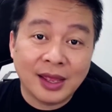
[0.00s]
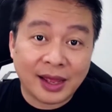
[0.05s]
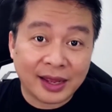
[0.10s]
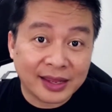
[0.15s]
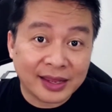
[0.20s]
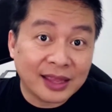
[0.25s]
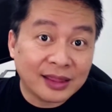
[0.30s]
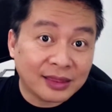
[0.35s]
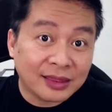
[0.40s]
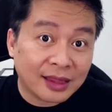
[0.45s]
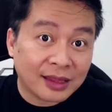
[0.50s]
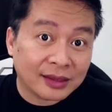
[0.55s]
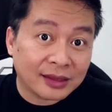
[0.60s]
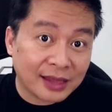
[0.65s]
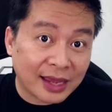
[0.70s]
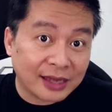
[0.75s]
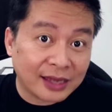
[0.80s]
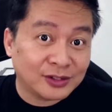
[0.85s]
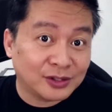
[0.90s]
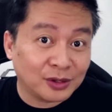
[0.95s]
Again,
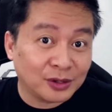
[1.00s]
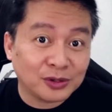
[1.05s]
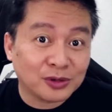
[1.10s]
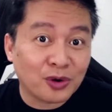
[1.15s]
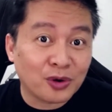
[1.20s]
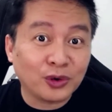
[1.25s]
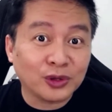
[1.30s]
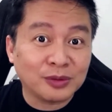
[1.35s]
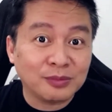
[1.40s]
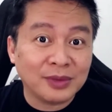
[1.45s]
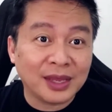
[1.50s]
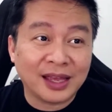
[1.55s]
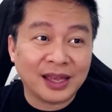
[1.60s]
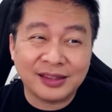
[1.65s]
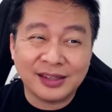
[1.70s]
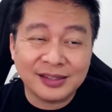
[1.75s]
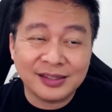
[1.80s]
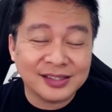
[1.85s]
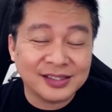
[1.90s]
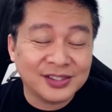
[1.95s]
guys, don't quote me.
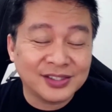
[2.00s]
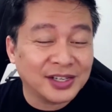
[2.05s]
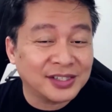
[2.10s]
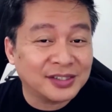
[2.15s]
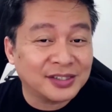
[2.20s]
This is just